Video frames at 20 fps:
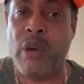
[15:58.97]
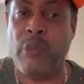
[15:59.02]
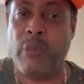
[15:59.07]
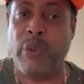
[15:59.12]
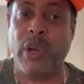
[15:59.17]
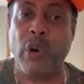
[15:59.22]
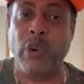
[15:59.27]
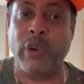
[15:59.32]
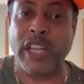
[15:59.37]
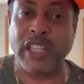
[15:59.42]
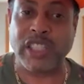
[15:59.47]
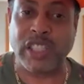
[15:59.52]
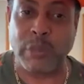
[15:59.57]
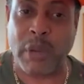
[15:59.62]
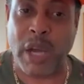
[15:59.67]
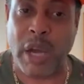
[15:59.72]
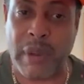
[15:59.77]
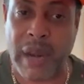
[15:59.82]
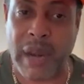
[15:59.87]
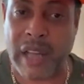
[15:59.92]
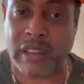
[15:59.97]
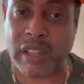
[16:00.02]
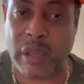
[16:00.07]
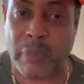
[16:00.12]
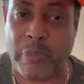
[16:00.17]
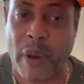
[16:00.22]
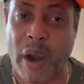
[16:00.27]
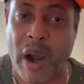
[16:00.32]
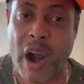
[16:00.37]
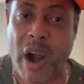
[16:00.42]
We gonna catch him coming out the
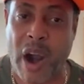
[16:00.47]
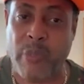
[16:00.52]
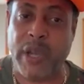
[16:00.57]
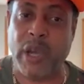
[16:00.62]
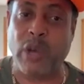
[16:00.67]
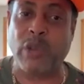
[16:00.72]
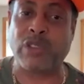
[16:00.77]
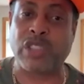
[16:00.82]
bar. We gonna